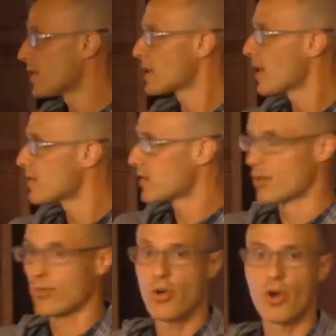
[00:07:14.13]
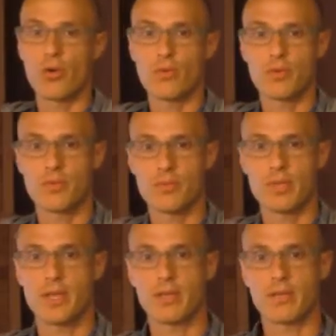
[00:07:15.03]
this case, to grow, which would
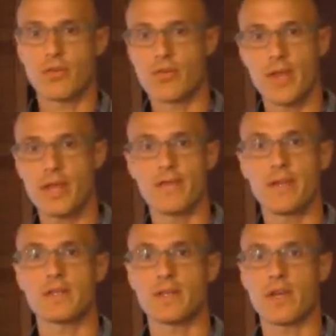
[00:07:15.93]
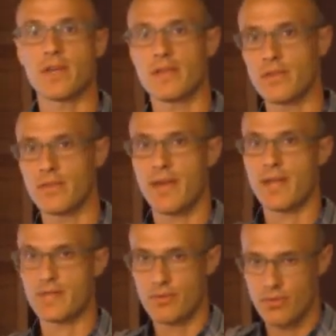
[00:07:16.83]
be creative insight, you've
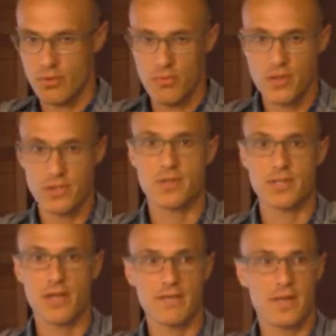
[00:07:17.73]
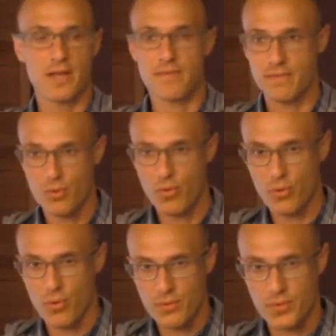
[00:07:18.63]
got to immerse yourself and kind of
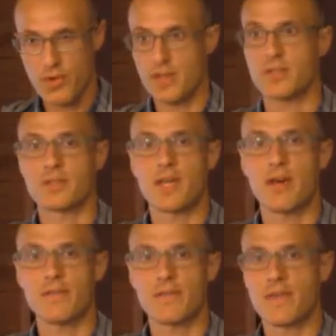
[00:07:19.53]
quote-unquote stress yourself,